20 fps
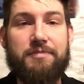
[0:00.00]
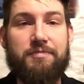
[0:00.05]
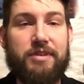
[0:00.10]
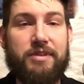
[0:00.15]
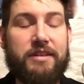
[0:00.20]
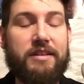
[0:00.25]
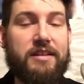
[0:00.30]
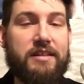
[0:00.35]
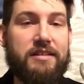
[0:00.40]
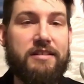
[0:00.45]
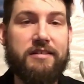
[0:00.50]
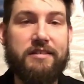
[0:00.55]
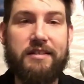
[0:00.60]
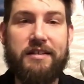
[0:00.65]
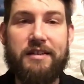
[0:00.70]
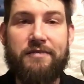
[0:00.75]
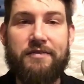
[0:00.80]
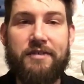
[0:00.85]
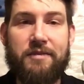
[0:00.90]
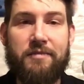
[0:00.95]
please
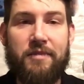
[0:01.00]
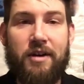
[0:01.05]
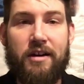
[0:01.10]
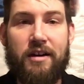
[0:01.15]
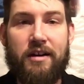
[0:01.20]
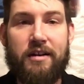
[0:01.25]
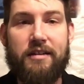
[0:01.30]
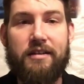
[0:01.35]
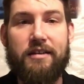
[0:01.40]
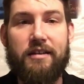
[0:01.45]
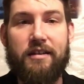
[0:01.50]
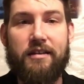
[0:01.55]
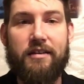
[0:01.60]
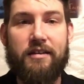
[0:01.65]
leave them on